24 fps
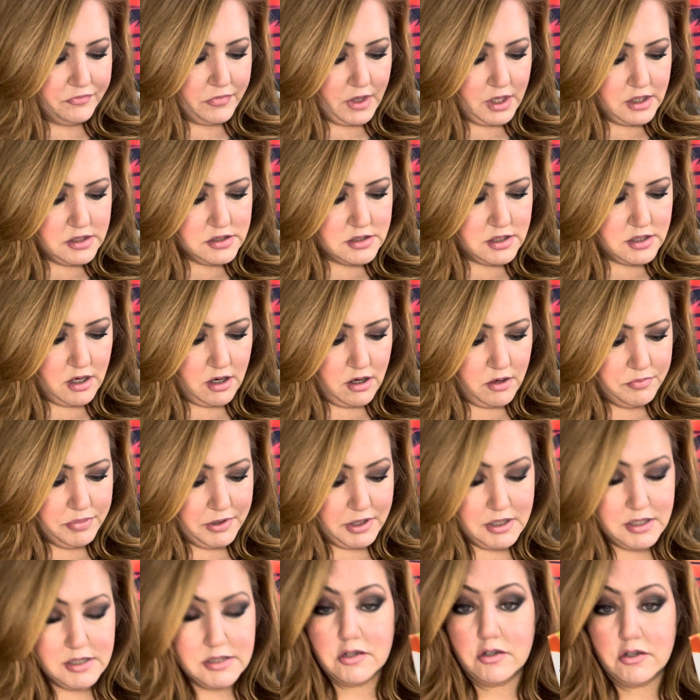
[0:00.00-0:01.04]
So, but
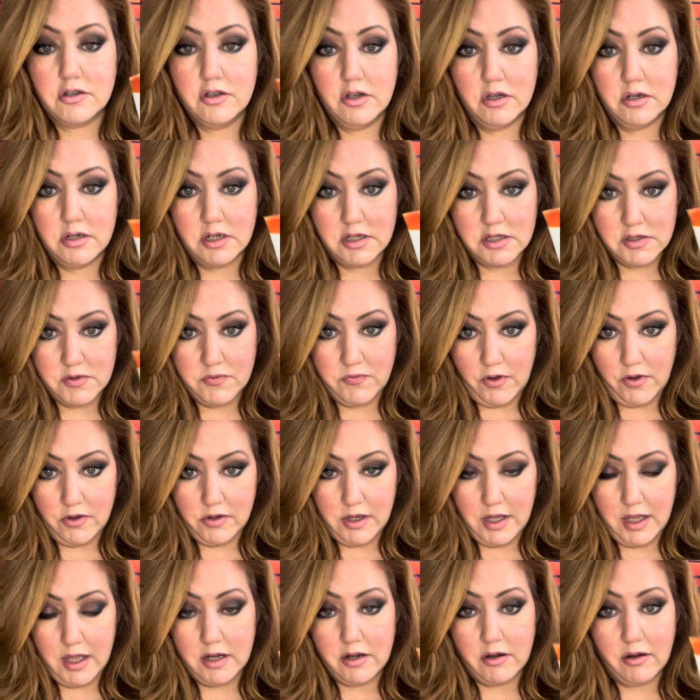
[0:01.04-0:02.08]
it's a good
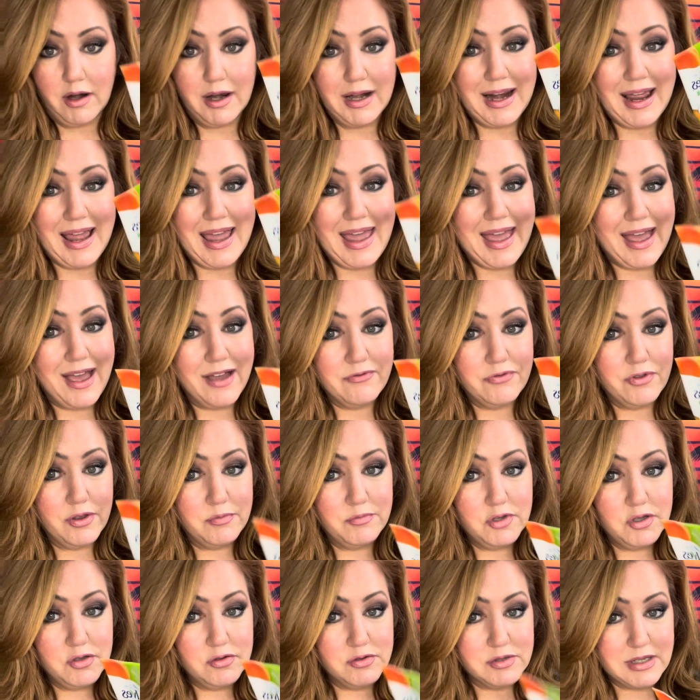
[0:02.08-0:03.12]
exfoliator, and I have him
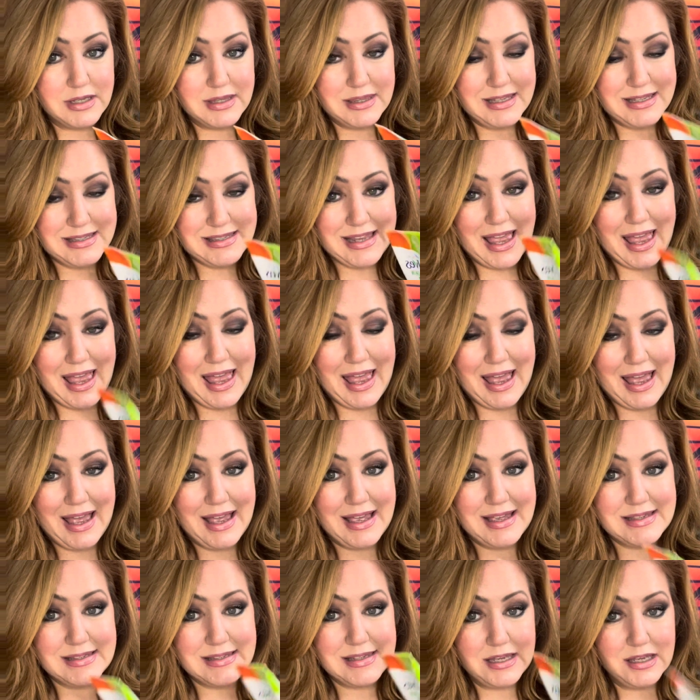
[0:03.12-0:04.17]
using this
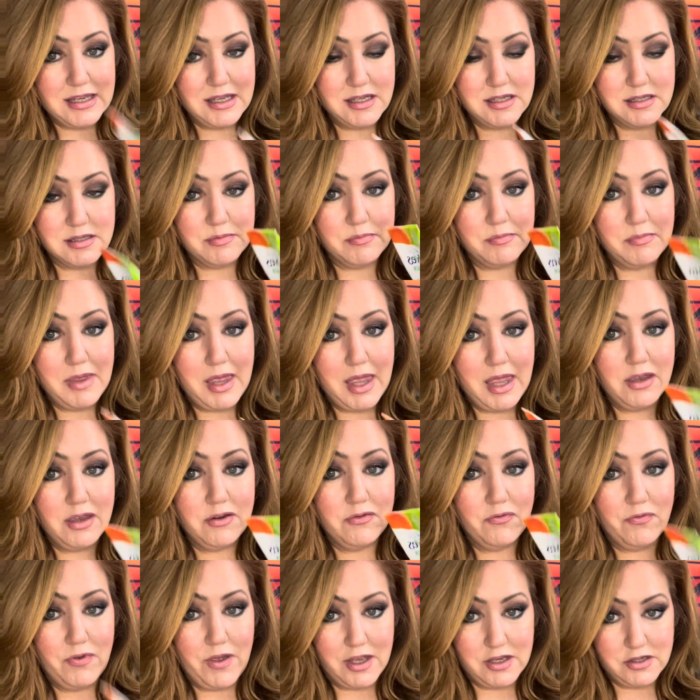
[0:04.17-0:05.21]
as his main
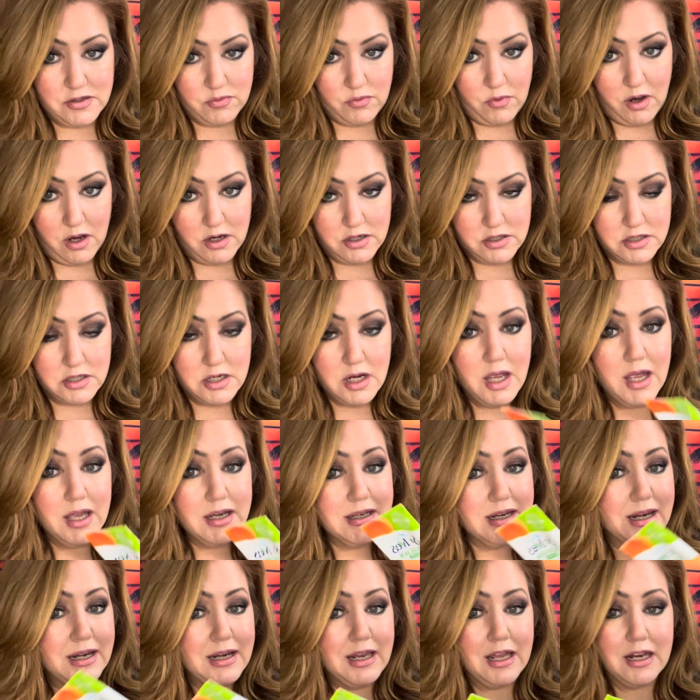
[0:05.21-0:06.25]
face wash.
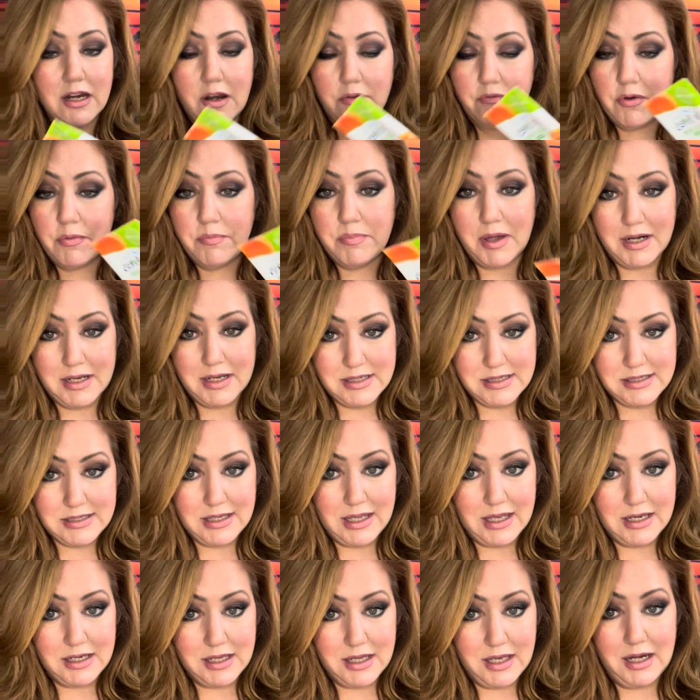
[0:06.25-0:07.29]
Now, not everybody's
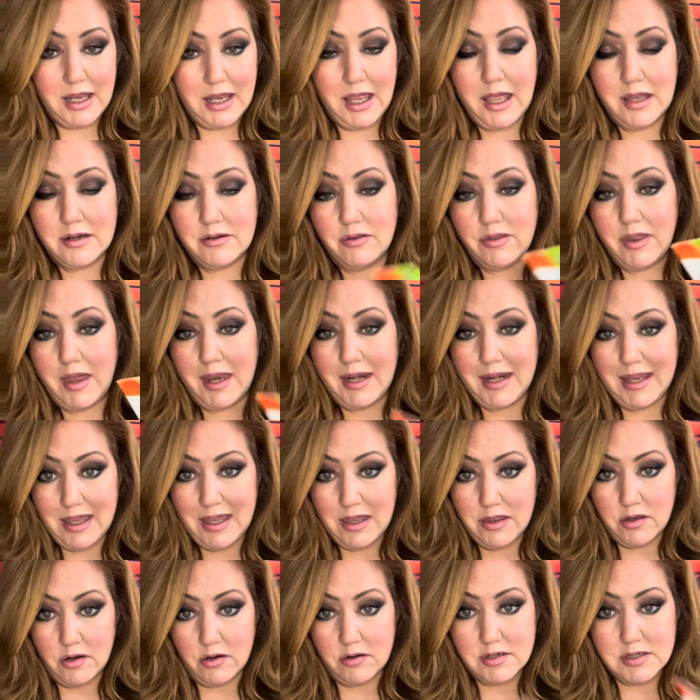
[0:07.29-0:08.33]
skin can handle that either.